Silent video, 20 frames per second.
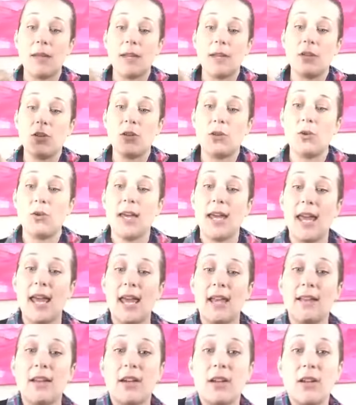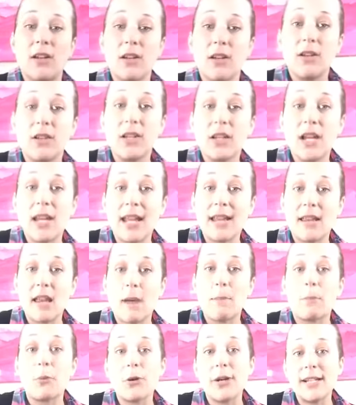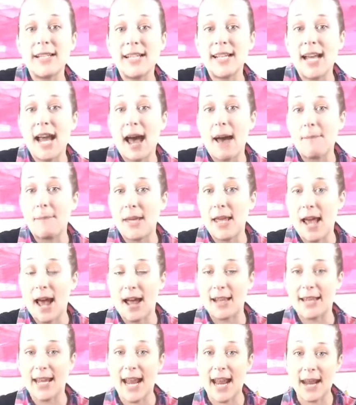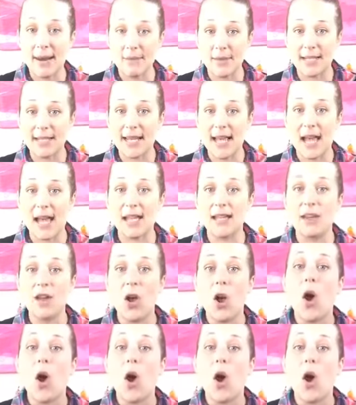You can get a printed copy on Amazon,